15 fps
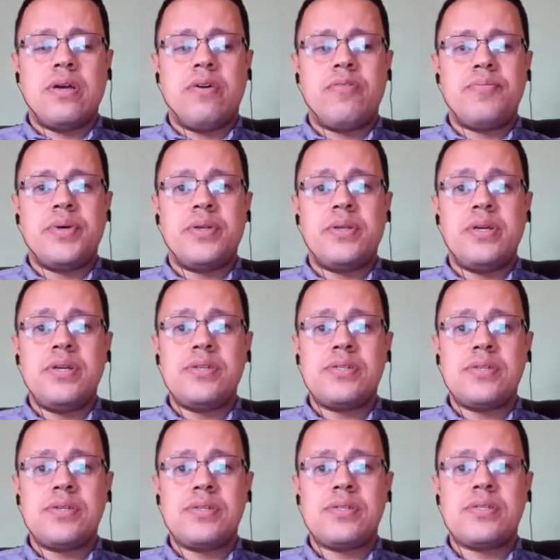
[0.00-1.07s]
of
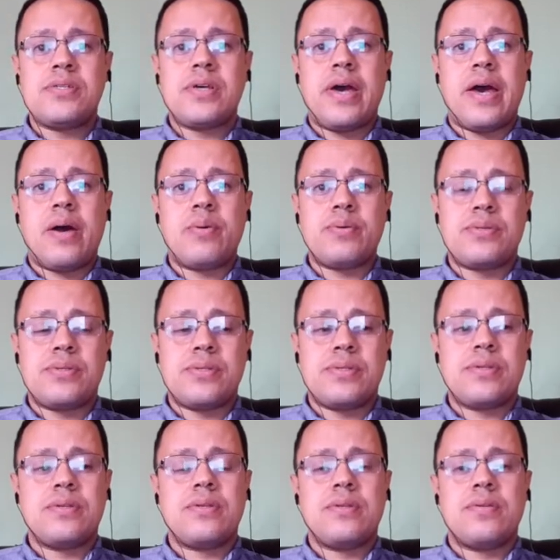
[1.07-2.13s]
Bernice's house.